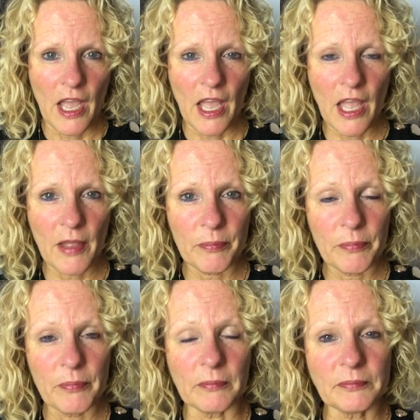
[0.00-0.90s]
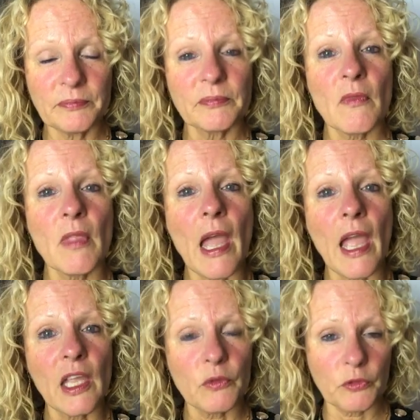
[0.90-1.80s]
Um,
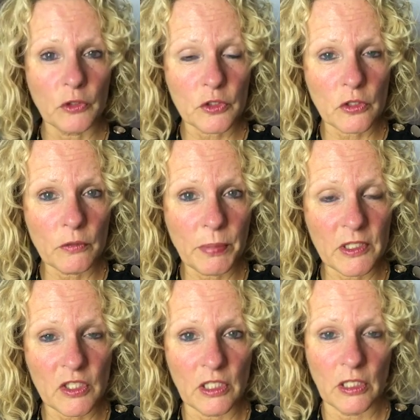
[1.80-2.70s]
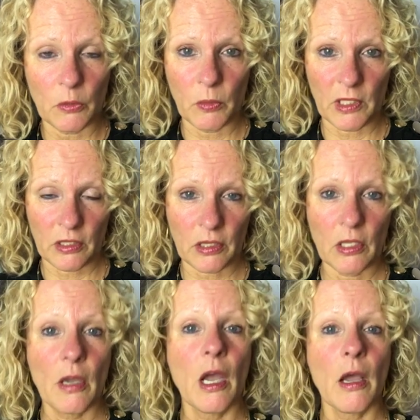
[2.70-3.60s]
if you're too busy with
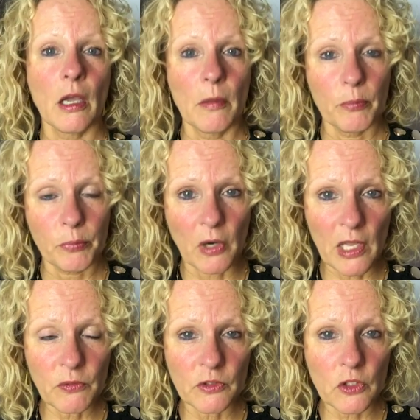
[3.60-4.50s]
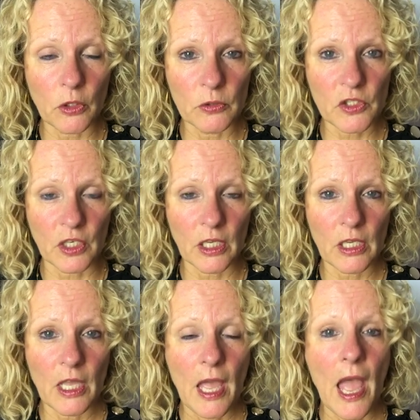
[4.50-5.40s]
private
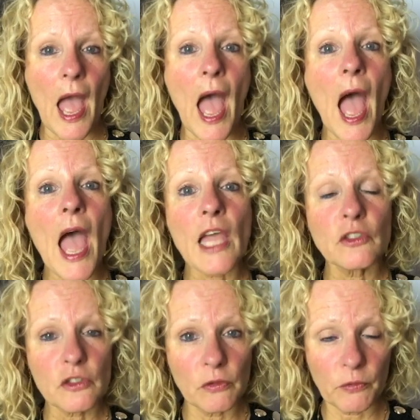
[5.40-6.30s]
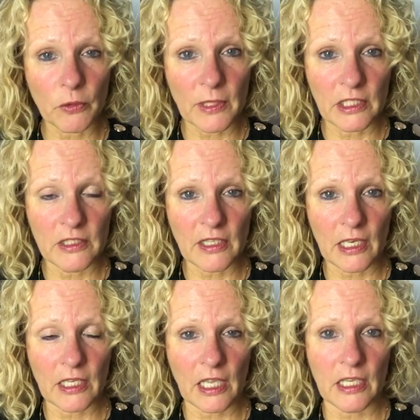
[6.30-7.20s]
coaching and you've already
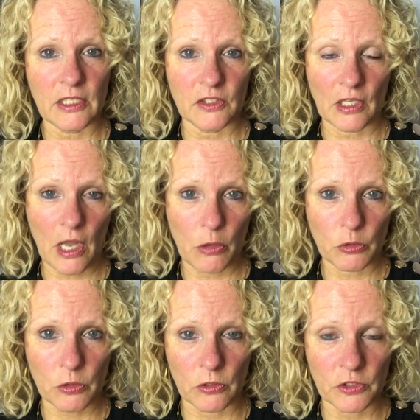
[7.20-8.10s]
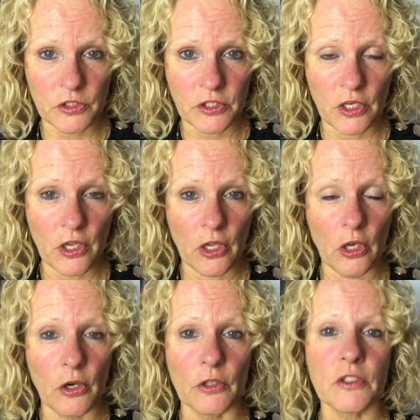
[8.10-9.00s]
delegated and outsourced
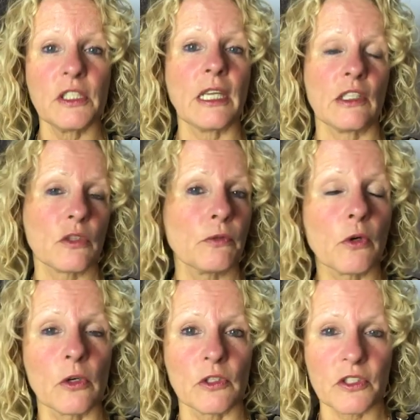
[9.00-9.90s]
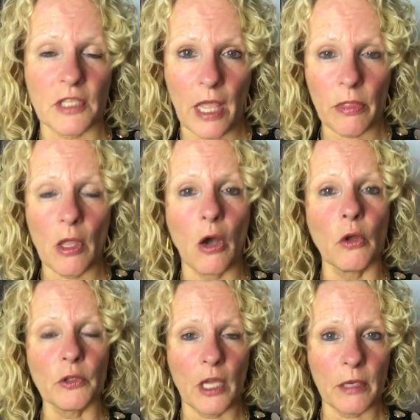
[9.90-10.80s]
uh, a lot, yes, of course, then
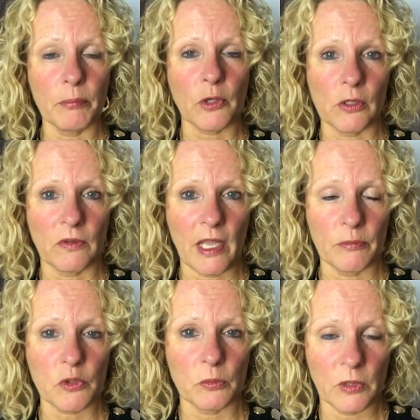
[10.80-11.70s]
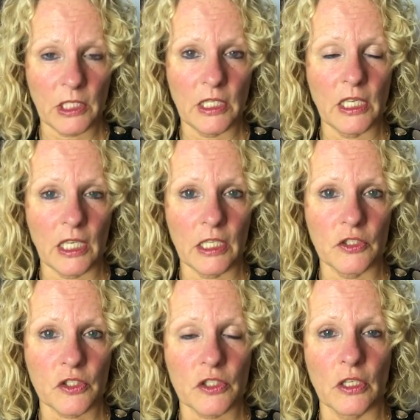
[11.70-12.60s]
online programs really
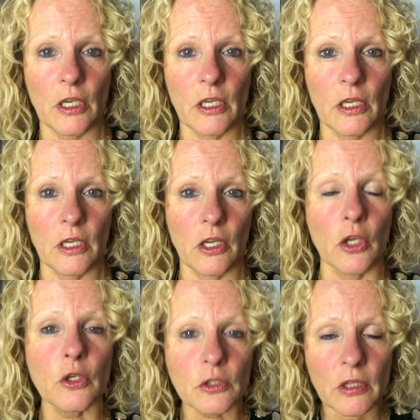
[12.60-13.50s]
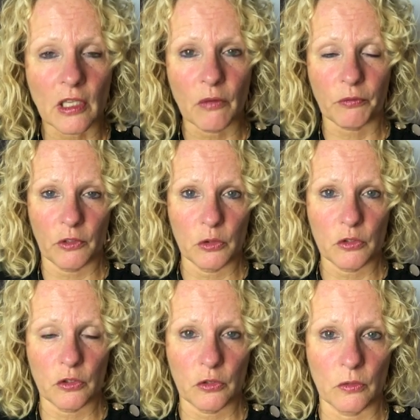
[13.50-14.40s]
is uh, a good thing for you
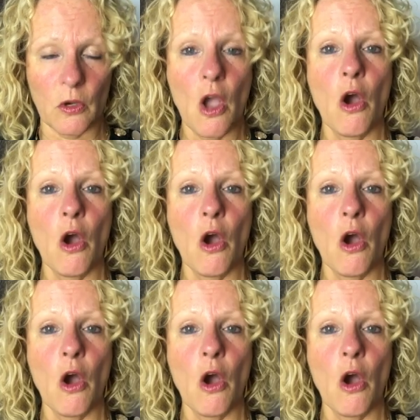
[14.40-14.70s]
to do,